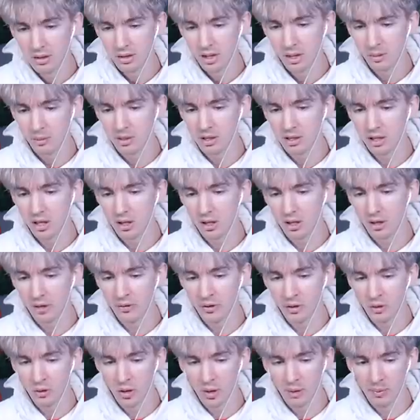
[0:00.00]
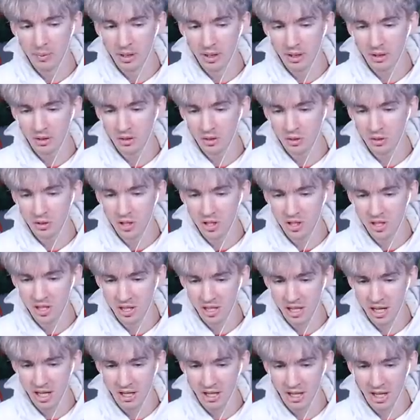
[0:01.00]
Let me know if you want me to do this
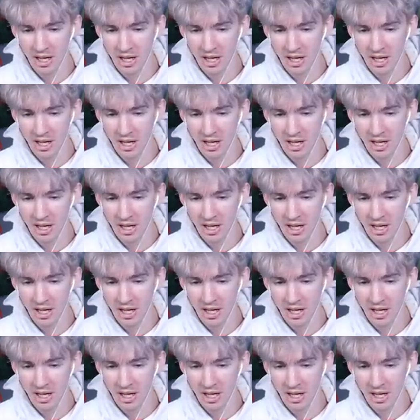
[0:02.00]
again.